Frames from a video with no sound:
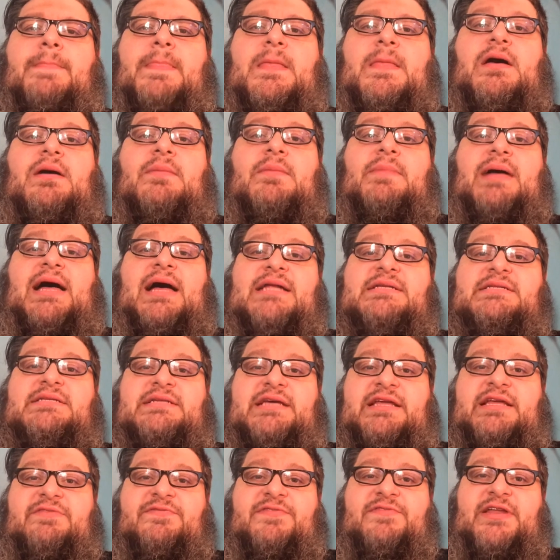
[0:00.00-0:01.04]
Um, I
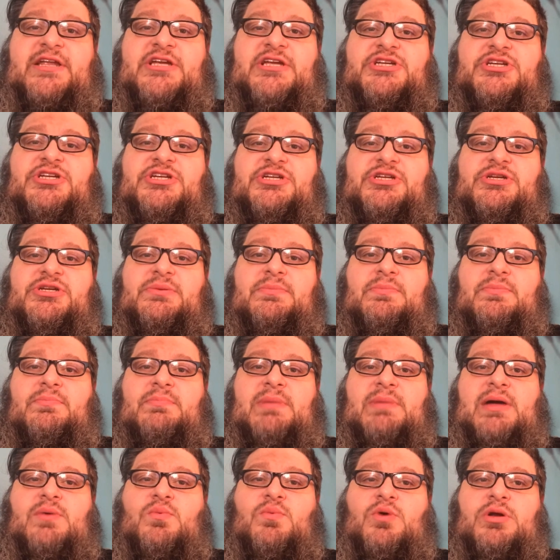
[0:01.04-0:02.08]
did finish
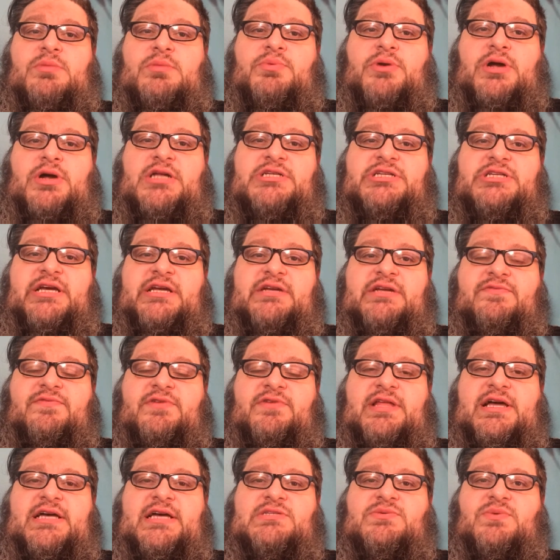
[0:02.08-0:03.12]
my one project
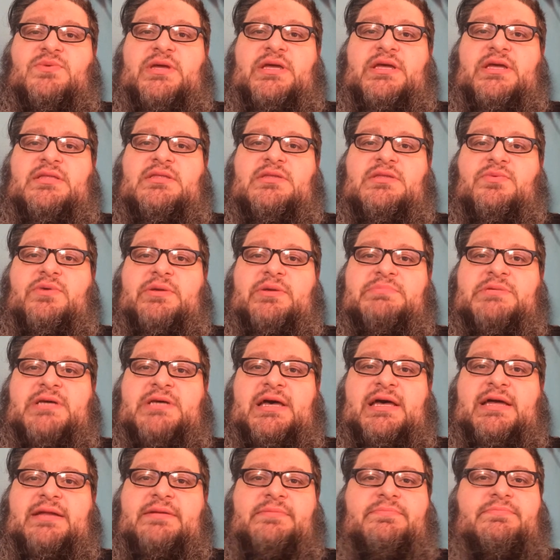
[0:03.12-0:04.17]
for last week, the
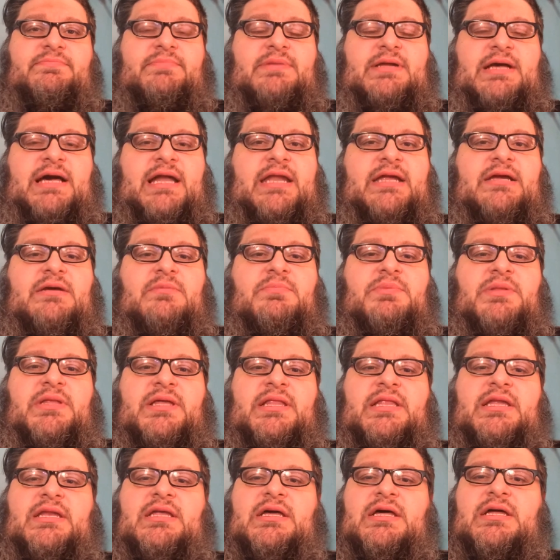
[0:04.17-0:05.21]
Riptide. Got it
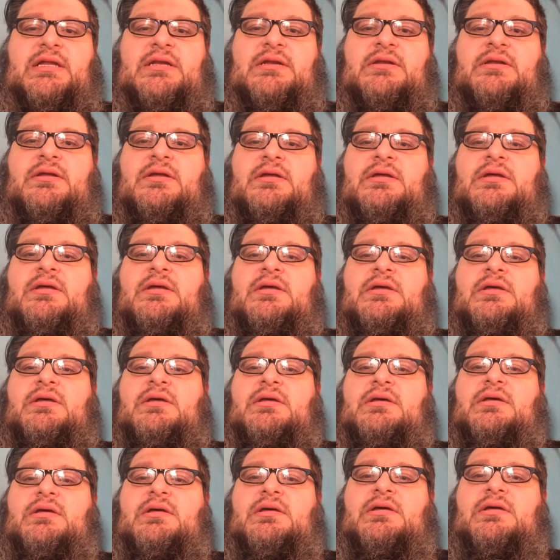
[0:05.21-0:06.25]
completely done
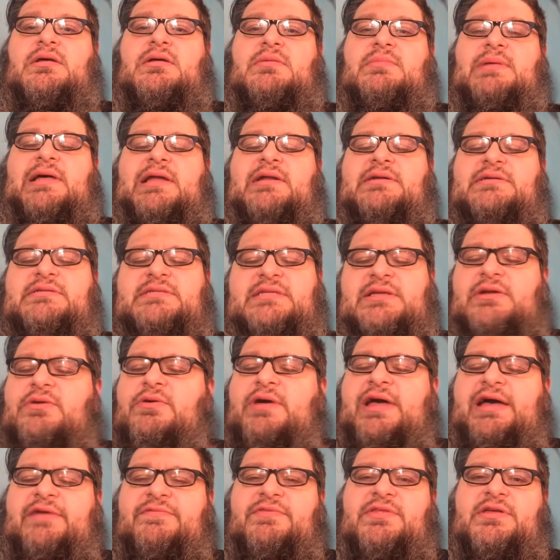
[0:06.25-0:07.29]
um, I still
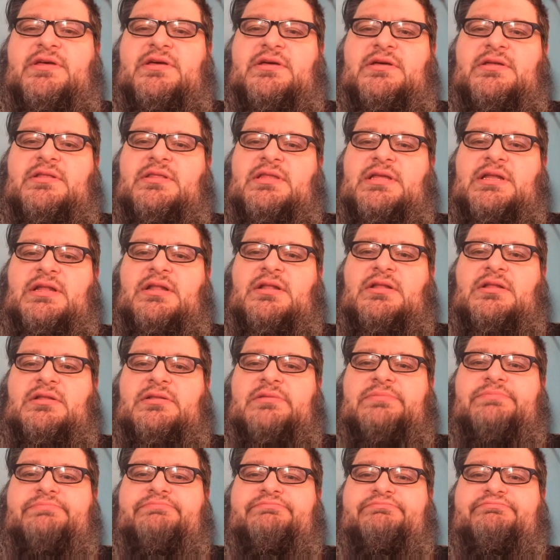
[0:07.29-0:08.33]
don't have the
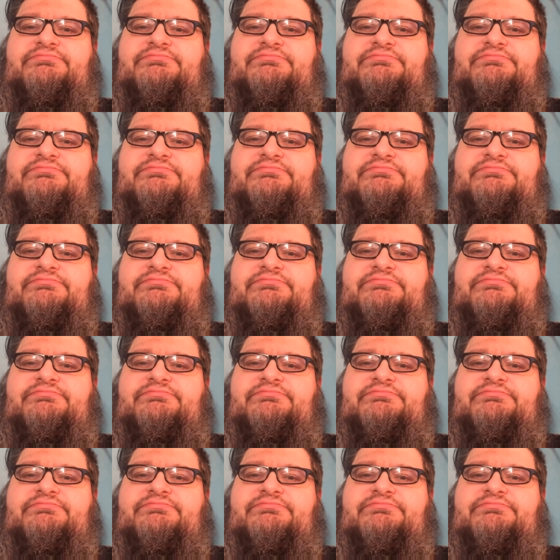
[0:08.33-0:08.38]
little